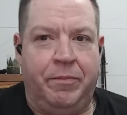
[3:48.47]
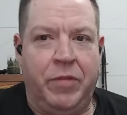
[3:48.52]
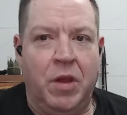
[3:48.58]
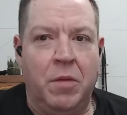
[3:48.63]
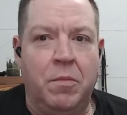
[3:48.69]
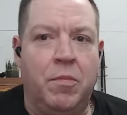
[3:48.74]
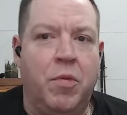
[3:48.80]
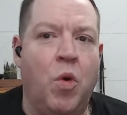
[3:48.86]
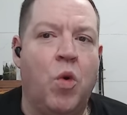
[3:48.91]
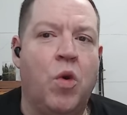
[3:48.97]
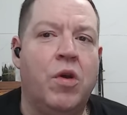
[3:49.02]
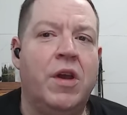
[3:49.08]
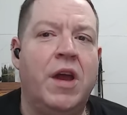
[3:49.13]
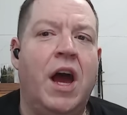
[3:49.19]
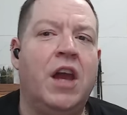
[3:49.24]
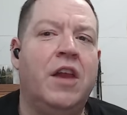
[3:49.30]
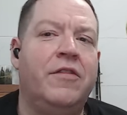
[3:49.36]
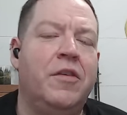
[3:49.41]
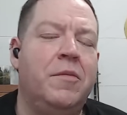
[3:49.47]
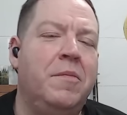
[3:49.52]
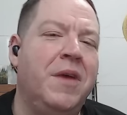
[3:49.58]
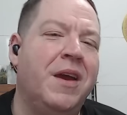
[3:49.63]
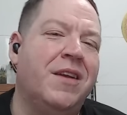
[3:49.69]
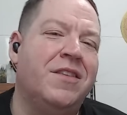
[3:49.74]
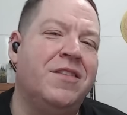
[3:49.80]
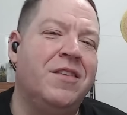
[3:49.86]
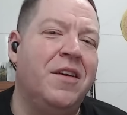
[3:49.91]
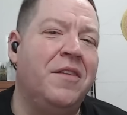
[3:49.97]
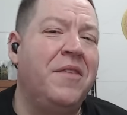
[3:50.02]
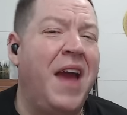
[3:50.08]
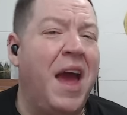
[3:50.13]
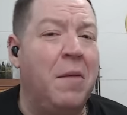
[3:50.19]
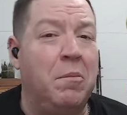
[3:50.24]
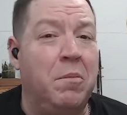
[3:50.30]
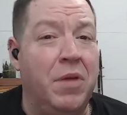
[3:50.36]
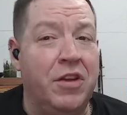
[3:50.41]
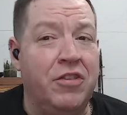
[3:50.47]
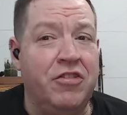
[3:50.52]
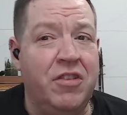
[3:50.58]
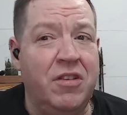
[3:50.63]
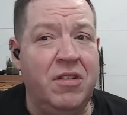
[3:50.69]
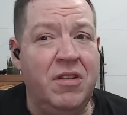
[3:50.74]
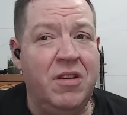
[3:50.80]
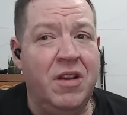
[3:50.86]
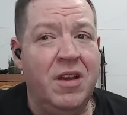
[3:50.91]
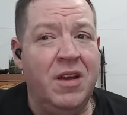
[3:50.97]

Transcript: born out of a mix of ambition,